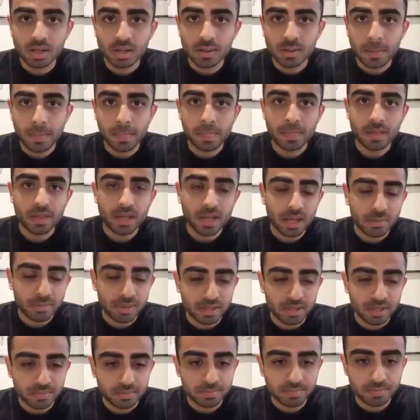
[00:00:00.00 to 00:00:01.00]
Yeah, I
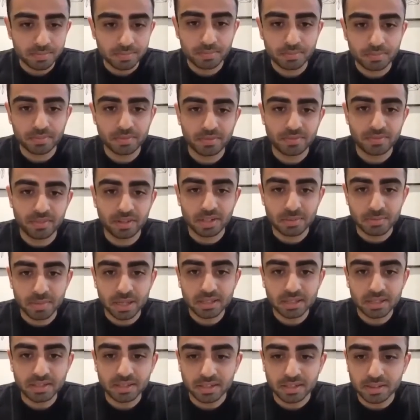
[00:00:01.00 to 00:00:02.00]
mean,
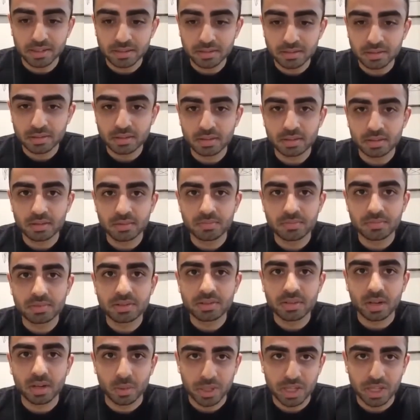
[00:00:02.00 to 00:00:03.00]
fundamentally,
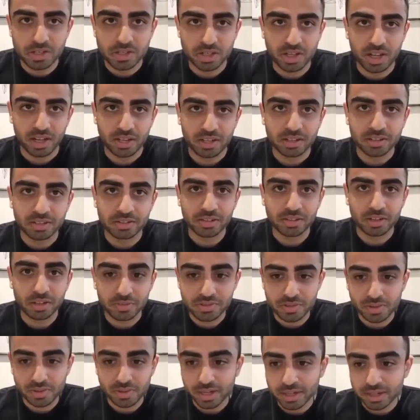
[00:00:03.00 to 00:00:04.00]
start with educating yourselves,
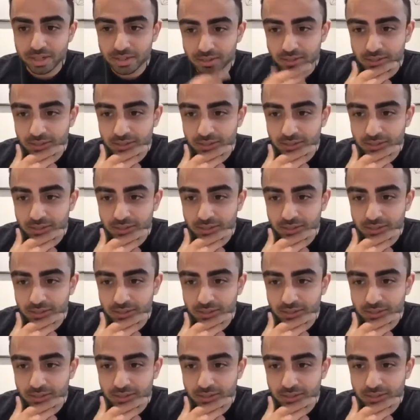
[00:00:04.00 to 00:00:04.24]
right?